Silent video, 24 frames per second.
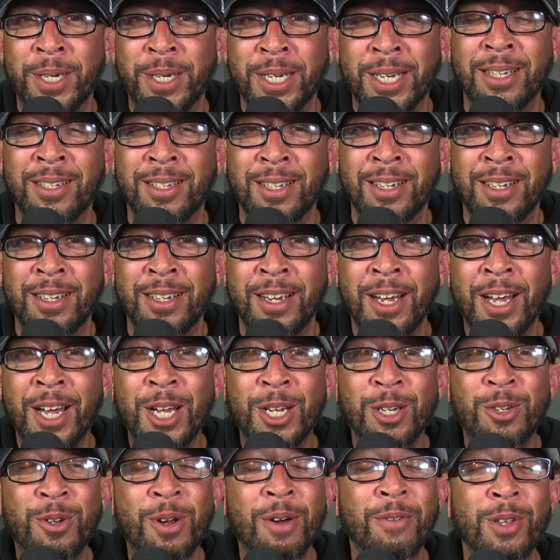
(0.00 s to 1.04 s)
Disney?
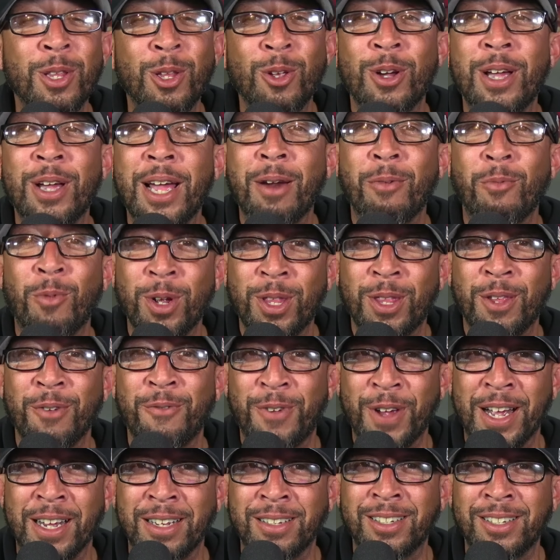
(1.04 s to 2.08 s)
Do you ever look at what the
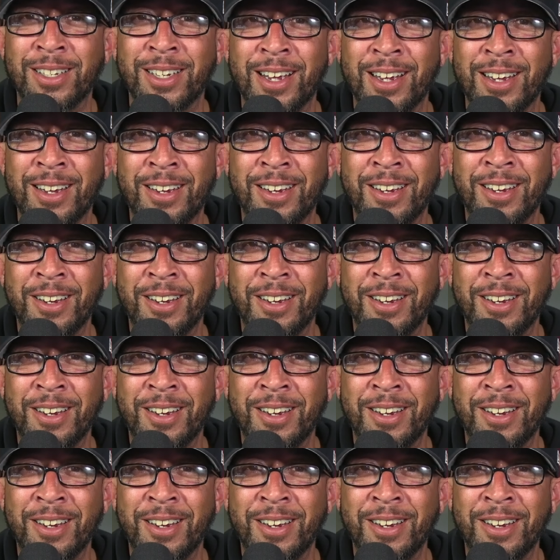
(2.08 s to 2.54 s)
fans say?